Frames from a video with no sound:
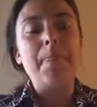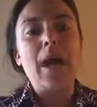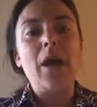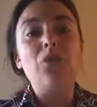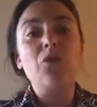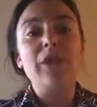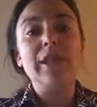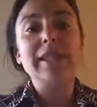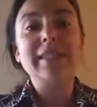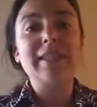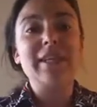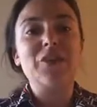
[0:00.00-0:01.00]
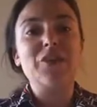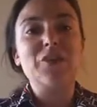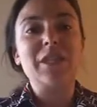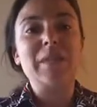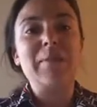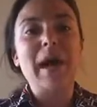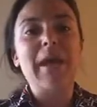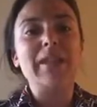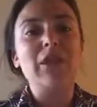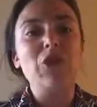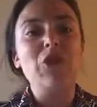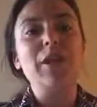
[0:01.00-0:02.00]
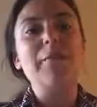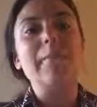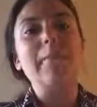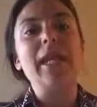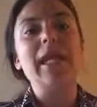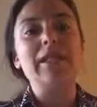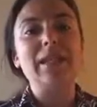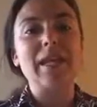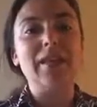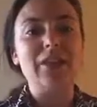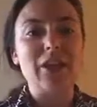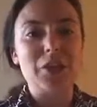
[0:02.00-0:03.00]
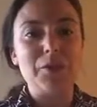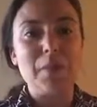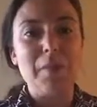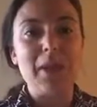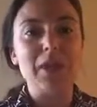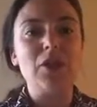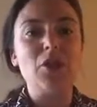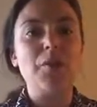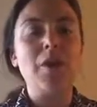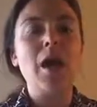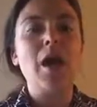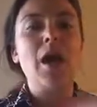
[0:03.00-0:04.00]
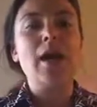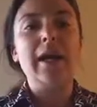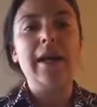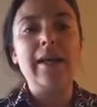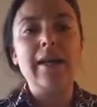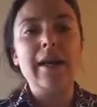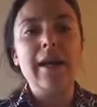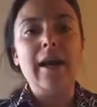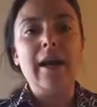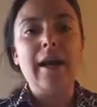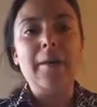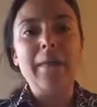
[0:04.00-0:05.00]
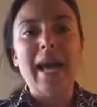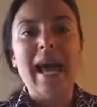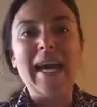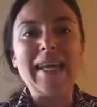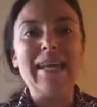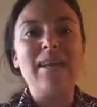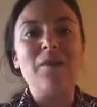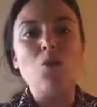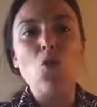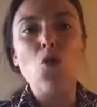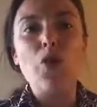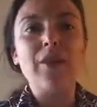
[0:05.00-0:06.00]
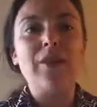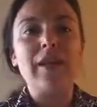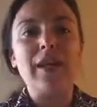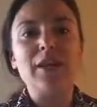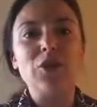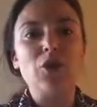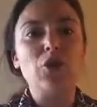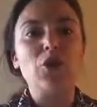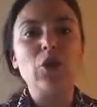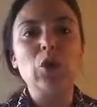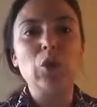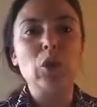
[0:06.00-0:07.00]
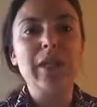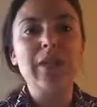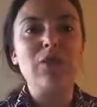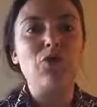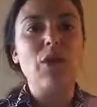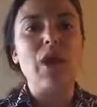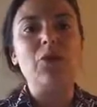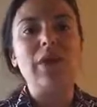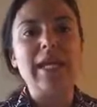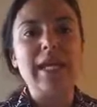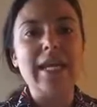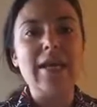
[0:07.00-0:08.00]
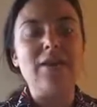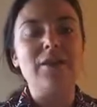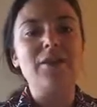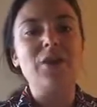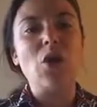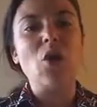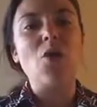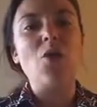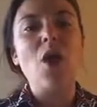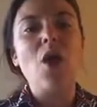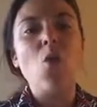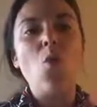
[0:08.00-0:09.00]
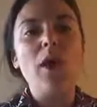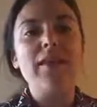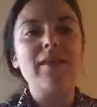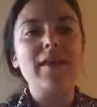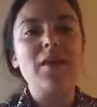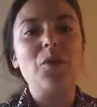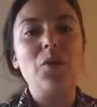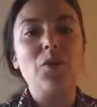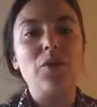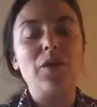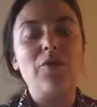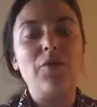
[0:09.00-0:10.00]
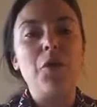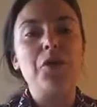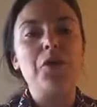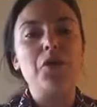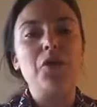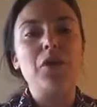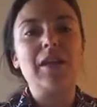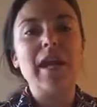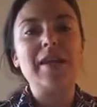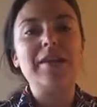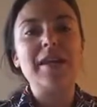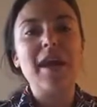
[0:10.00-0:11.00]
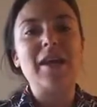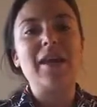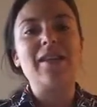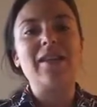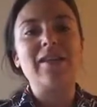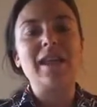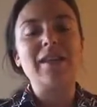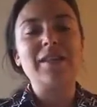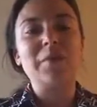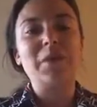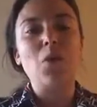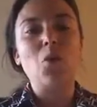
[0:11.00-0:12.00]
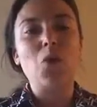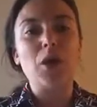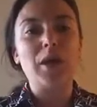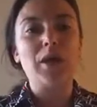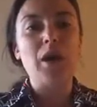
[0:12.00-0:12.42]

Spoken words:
unrealistic to expect that you can maintain such momentum in adding more things to your to-do list throughout the year. So one thing we really focus on in ClassTag, and that's something we work a